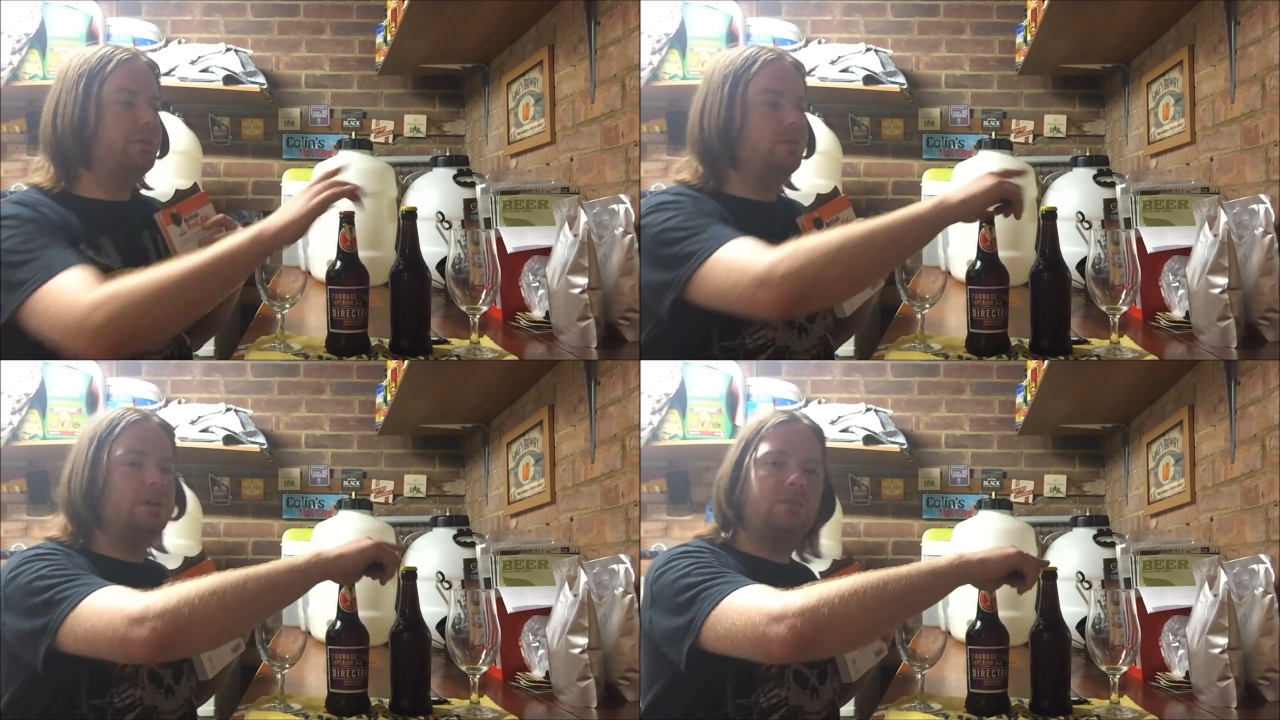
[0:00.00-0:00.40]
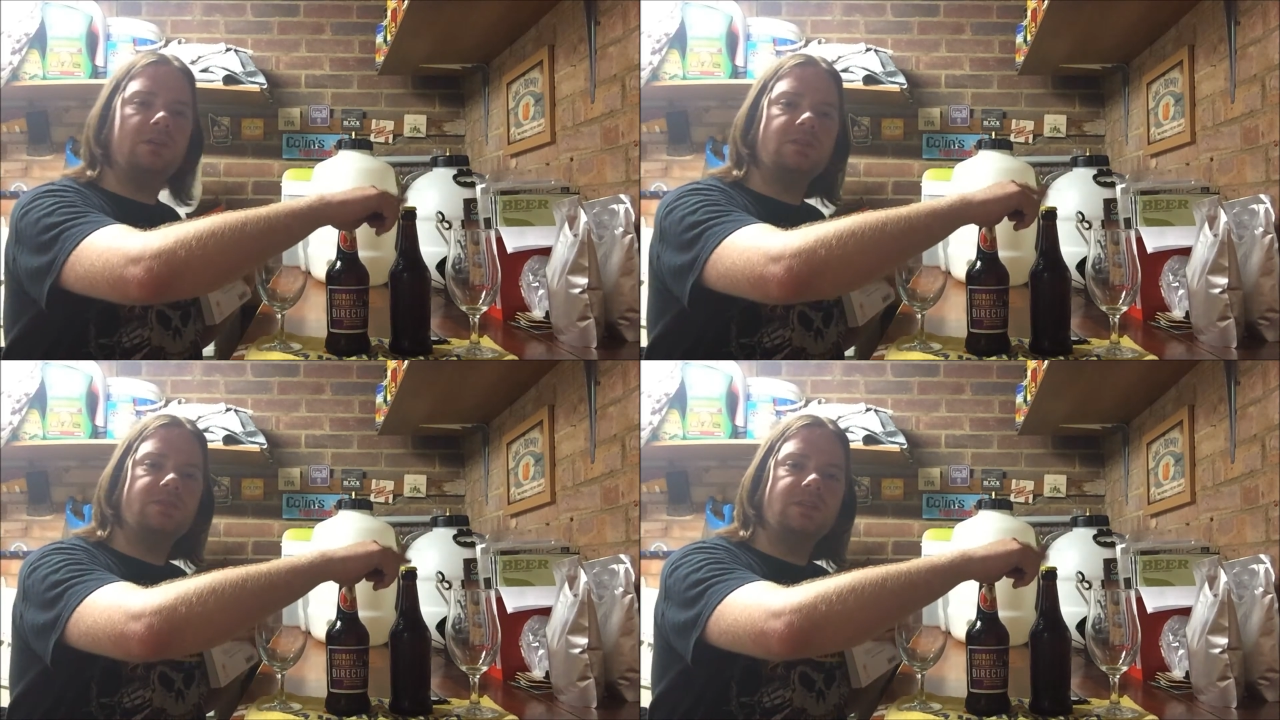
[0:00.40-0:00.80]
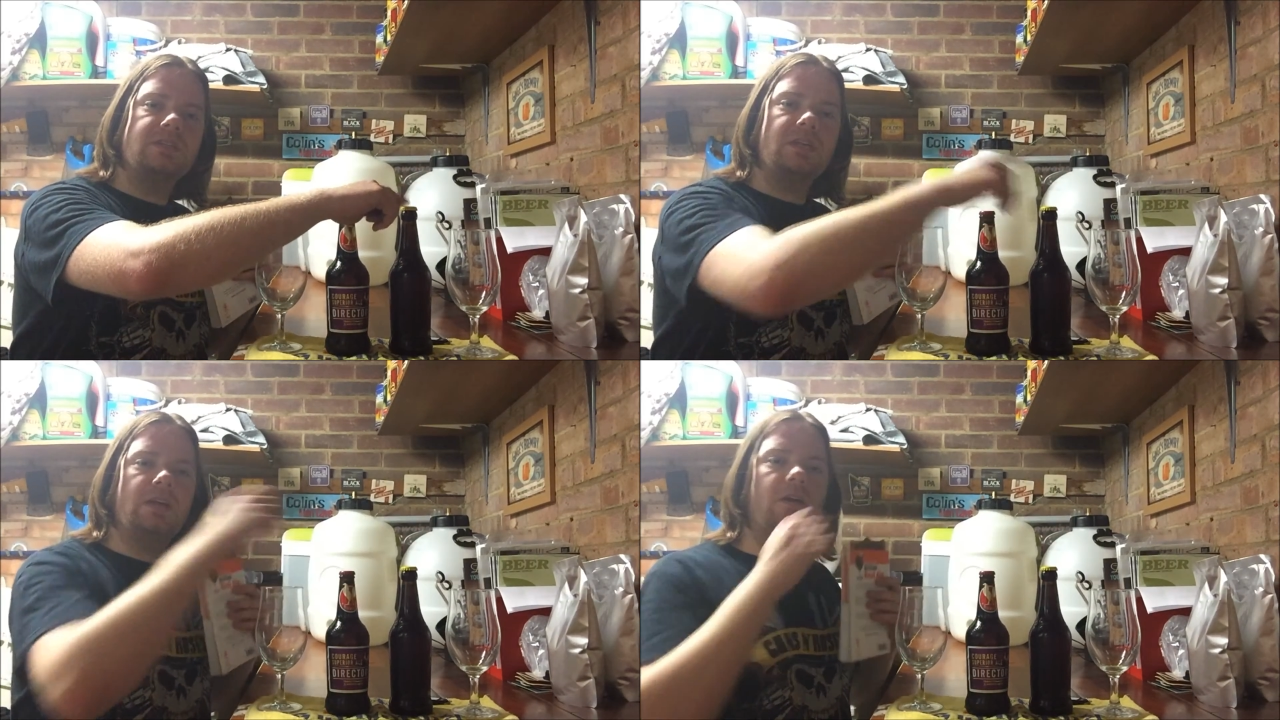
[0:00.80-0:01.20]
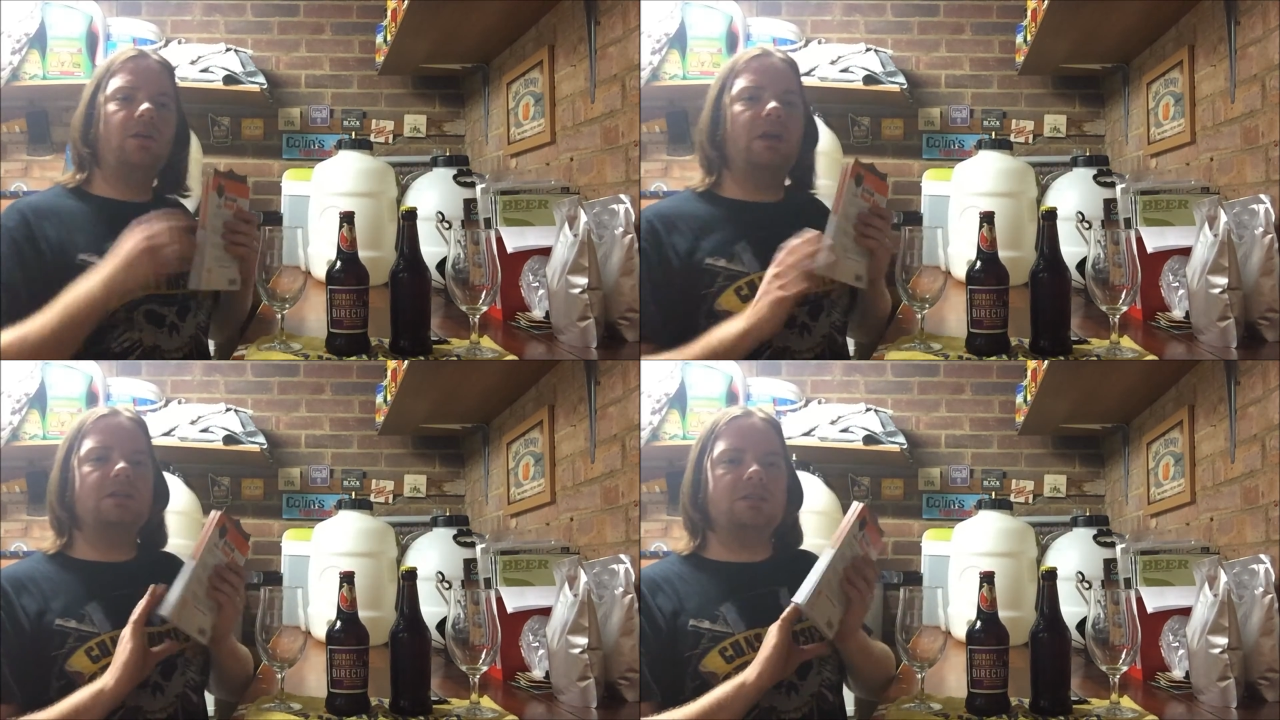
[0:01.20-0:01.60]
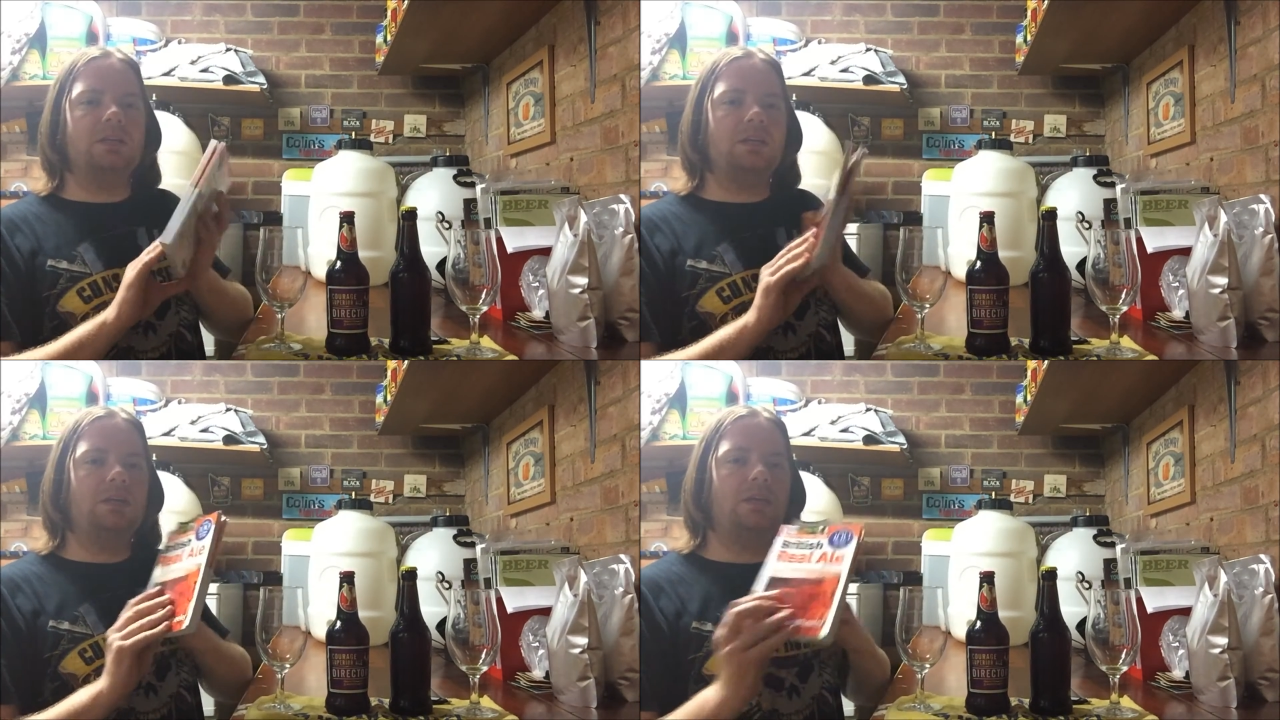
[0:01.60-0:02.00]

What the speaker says: the ingredients for this kit are actually